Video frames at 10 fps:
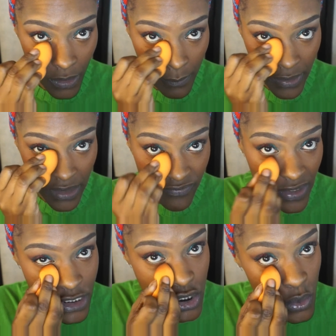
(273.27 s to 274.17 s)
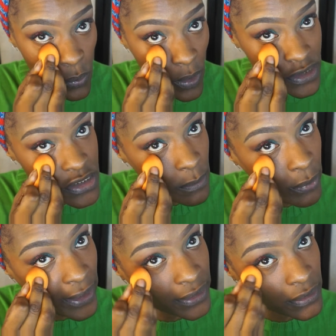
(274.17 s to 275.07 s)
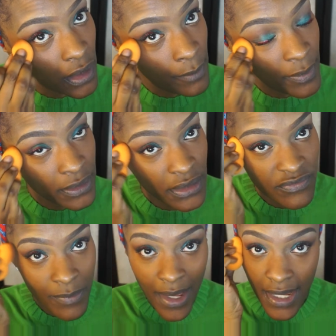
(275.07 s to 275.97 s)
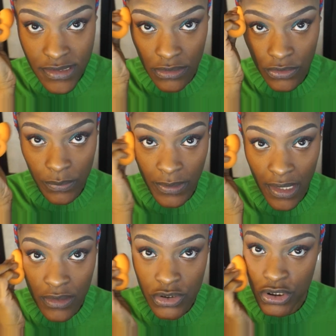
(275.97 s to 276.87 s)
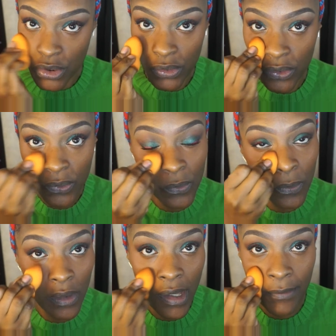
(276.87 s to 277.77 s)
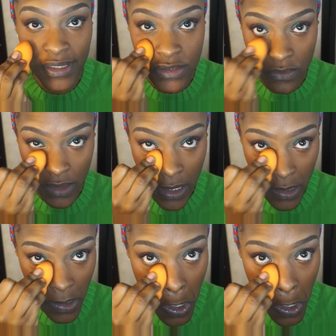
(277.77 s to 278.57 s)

But if I do want to brighten up underneath my eyes a little bit, I'll show you how I do that.